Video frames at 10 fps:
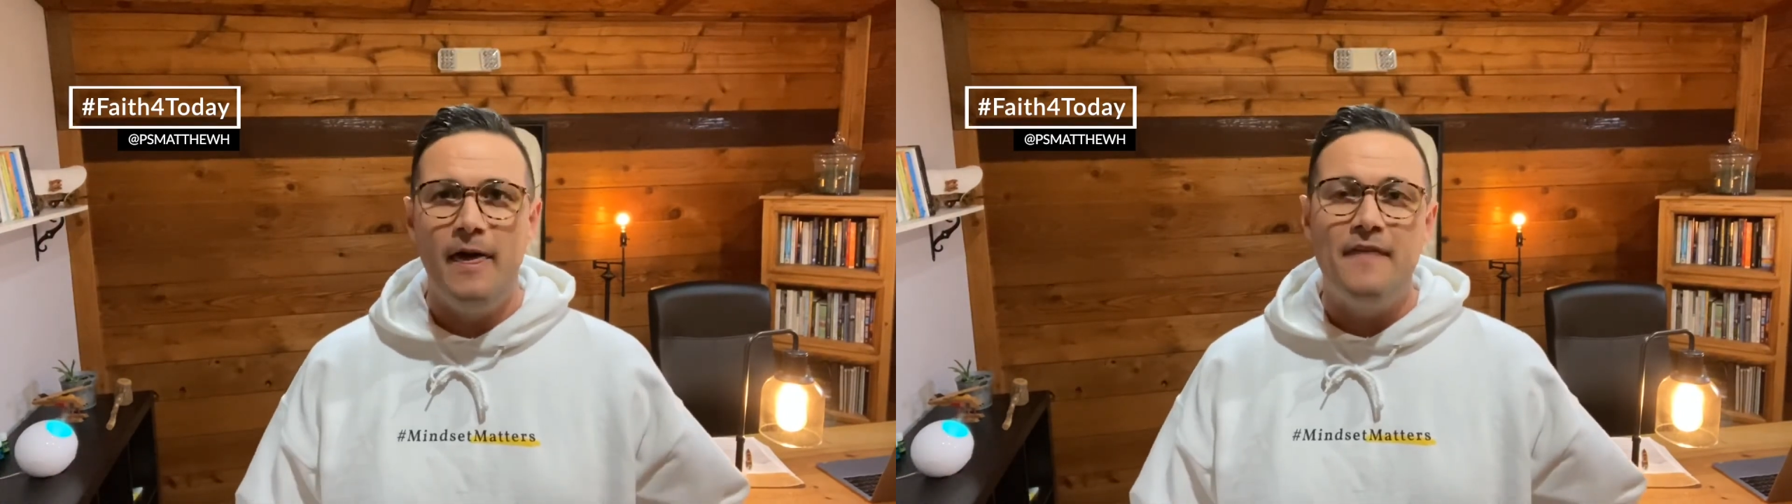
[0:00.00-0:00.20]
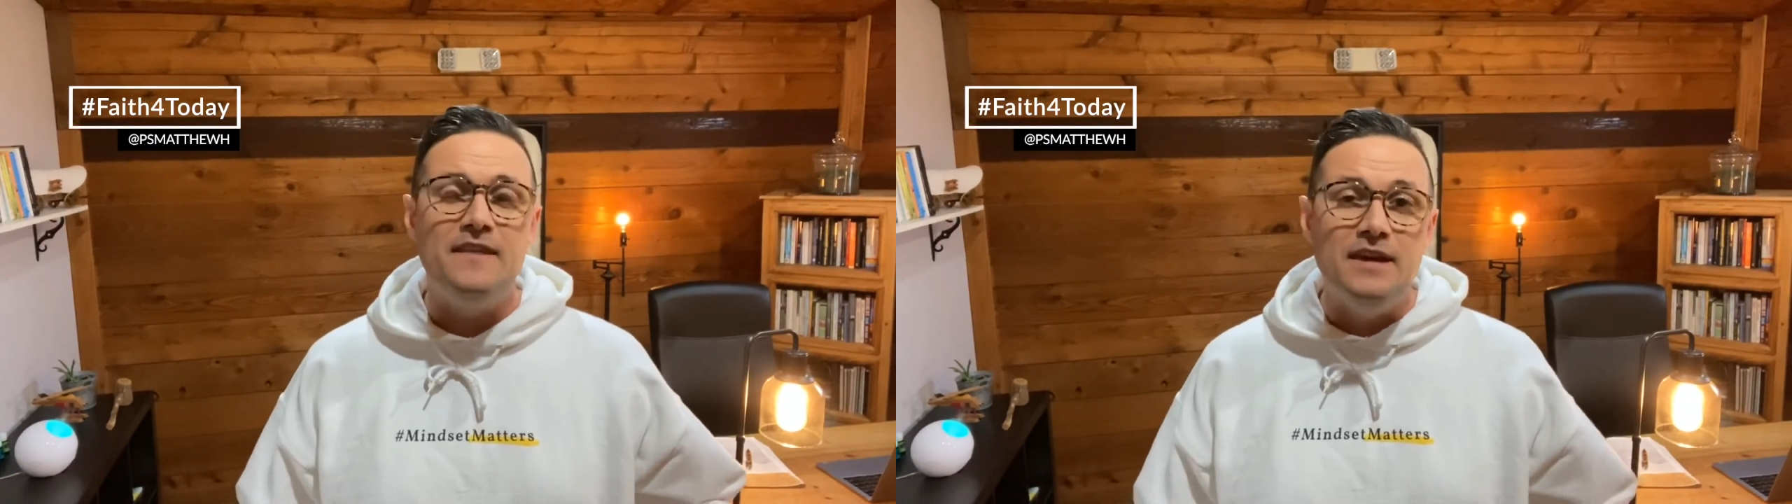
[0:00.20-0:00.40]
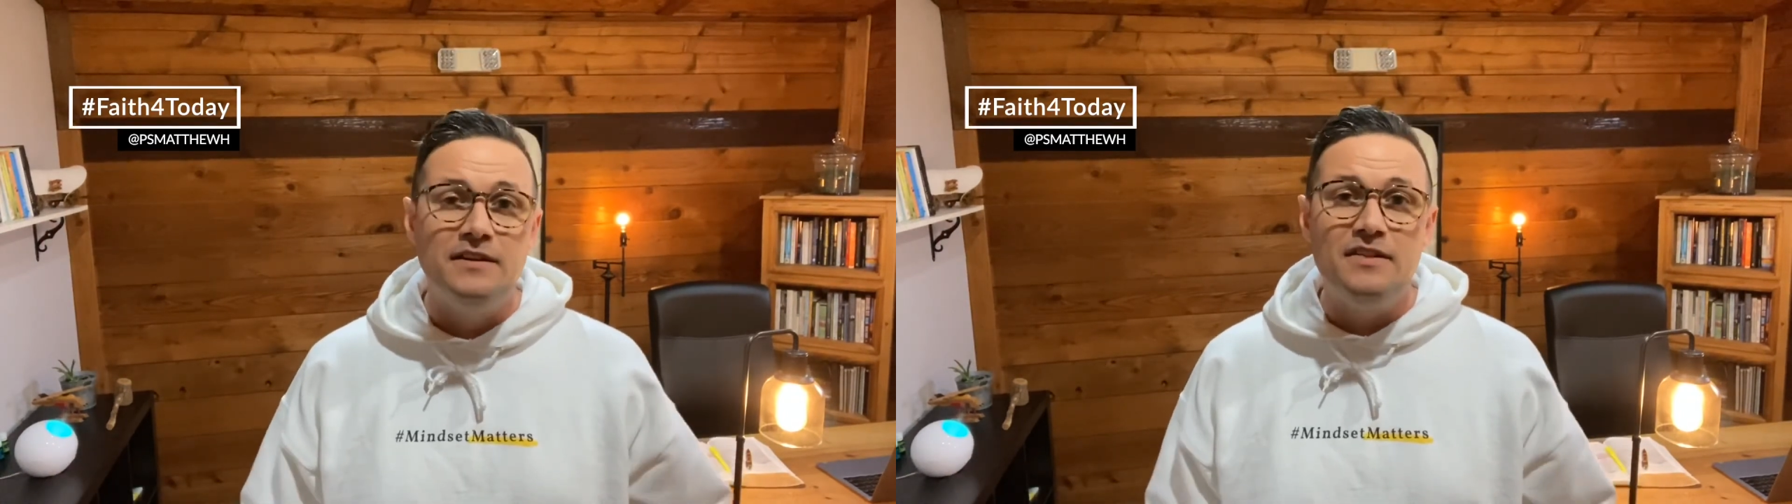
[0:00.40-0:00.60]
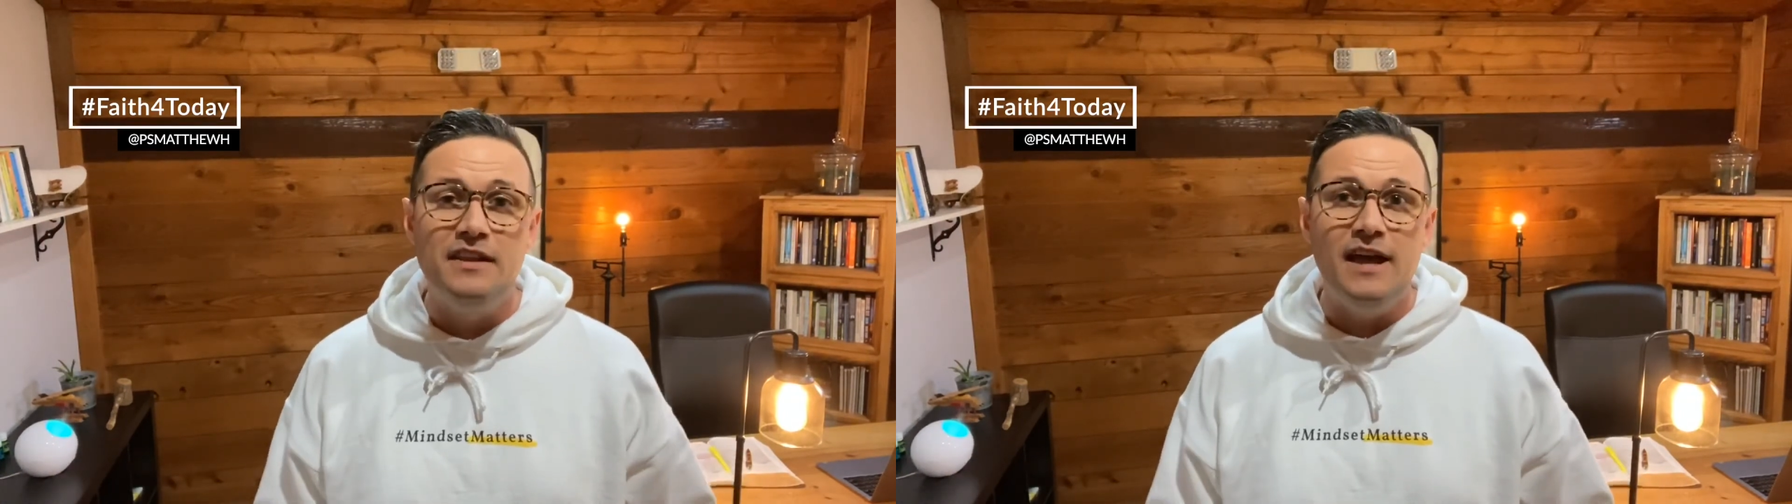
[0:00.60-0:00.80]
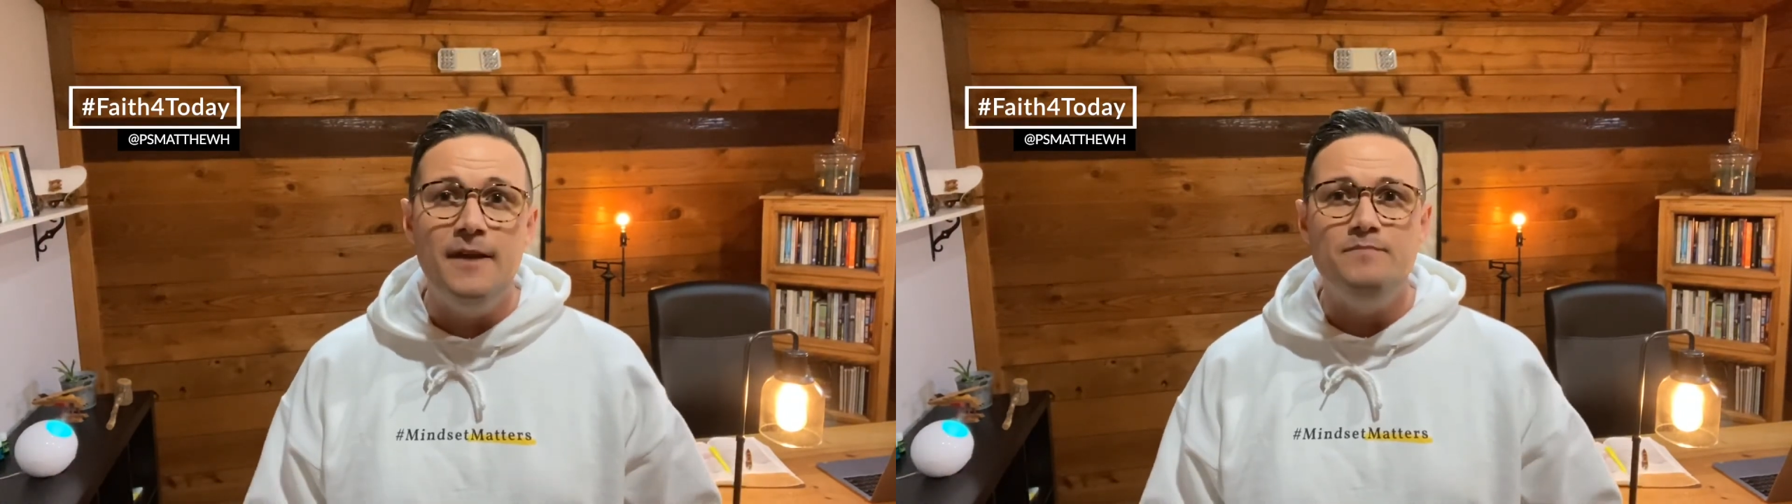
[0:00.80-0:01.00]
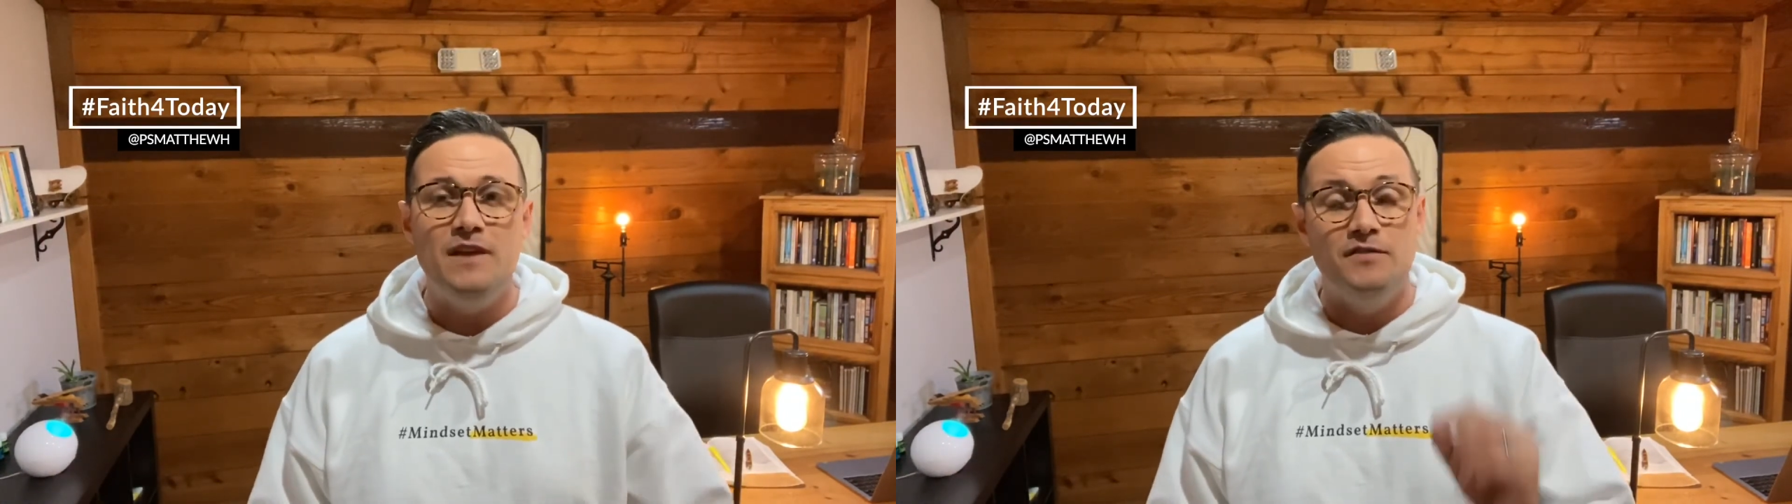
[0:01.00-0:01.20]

At the end of the day, if